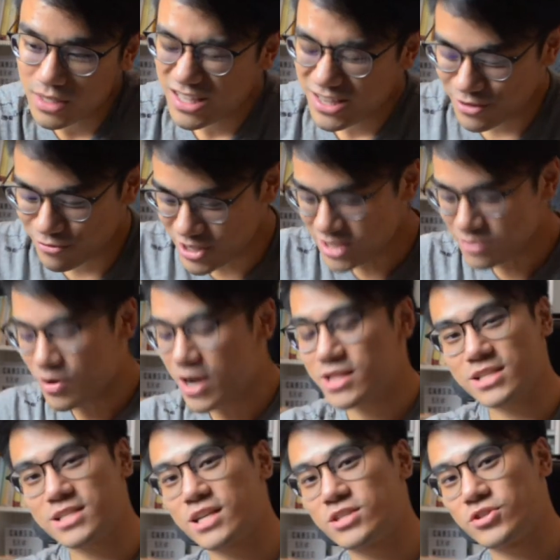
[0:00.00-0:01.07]
The reason why
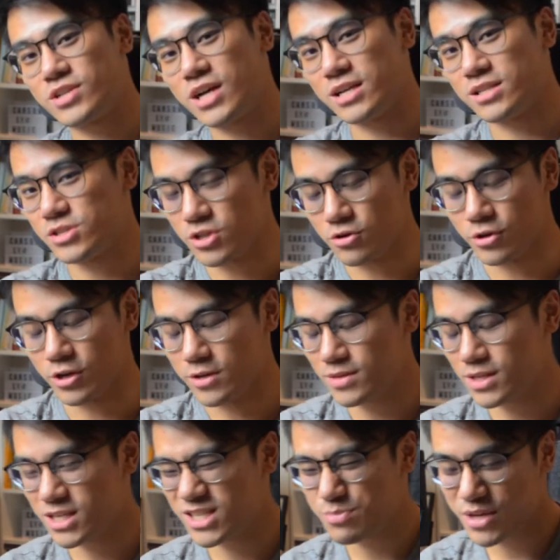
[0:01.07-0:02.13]
this exercise is so good
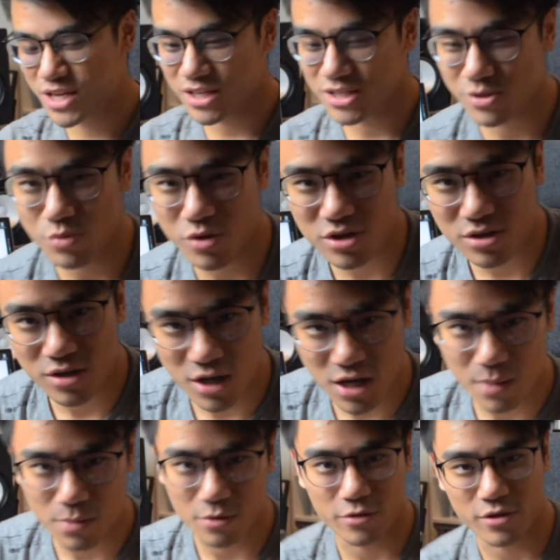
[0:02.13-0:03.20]
is because it works on a
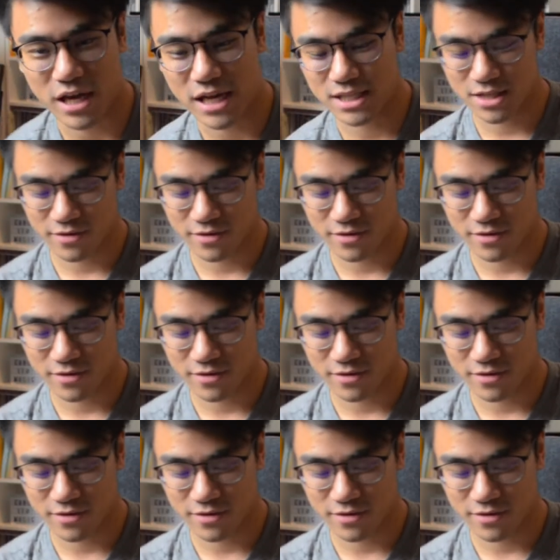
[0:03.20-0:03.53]
couple of things.